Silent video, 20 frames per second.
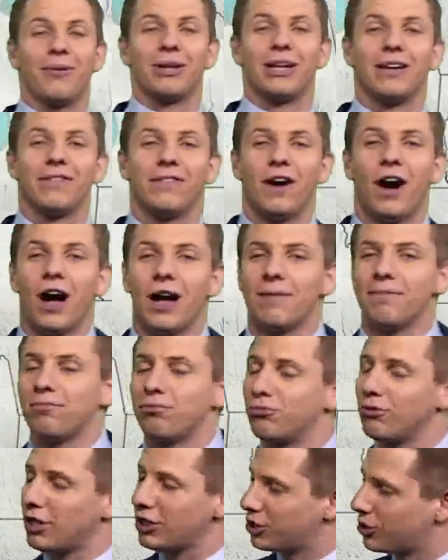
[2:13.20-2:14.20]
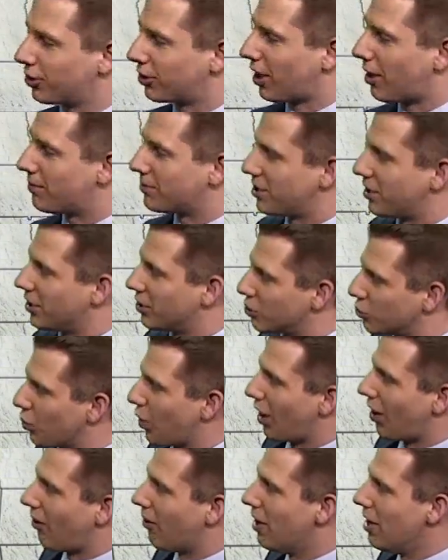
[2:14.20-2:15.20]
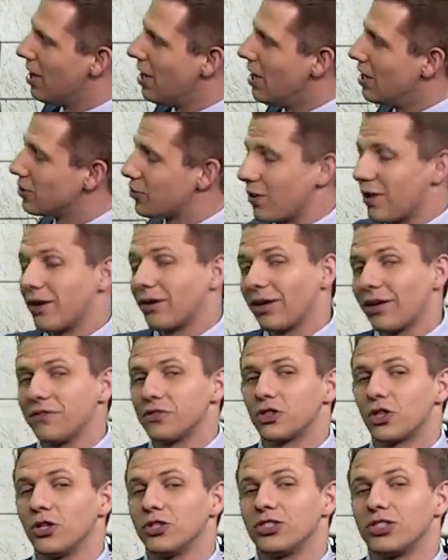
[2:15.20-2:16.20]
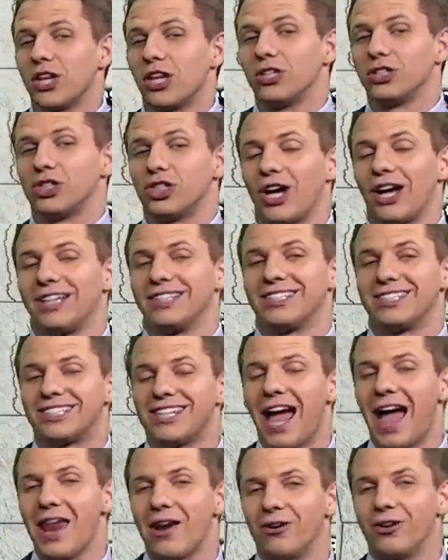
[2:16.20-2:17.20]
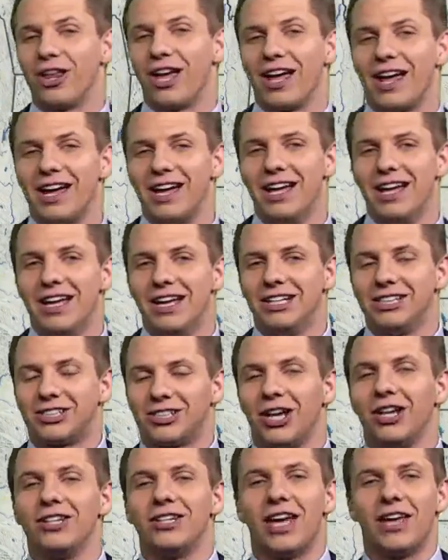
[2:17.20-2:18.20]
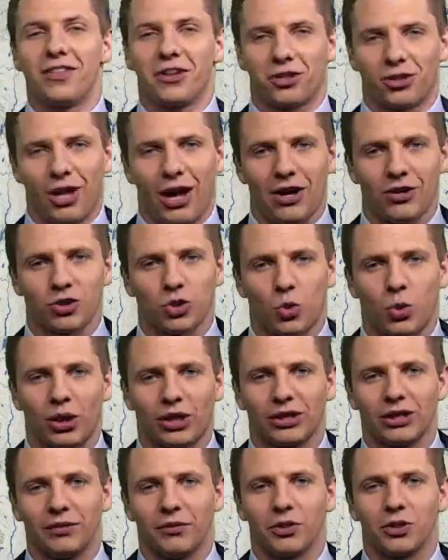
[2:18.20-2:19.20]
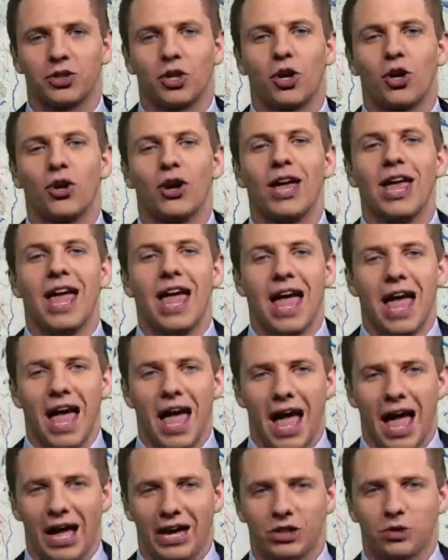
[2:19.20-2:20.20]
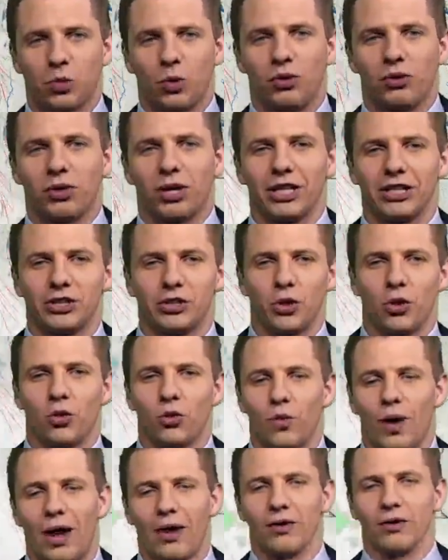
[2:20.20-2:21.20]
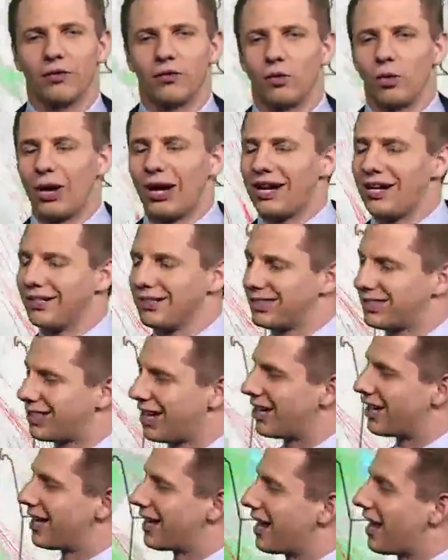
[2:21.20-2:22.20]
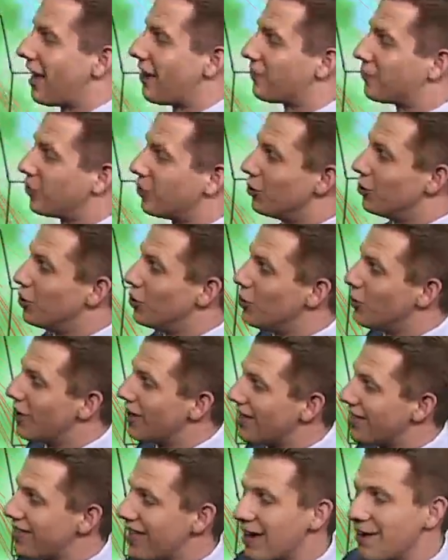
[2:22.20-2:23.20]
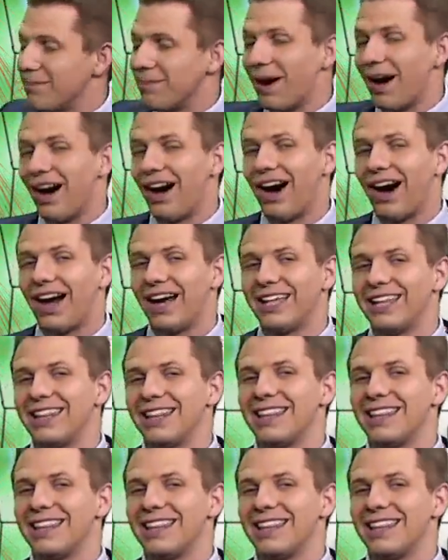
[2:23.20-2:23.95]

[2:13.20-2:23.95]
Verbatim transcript: of high pressure comes in as well. So that'll give us good sunshine Saturday. Sunday, the clouds quickly return as will a nice little round of rain Sunday afternoon. Then behind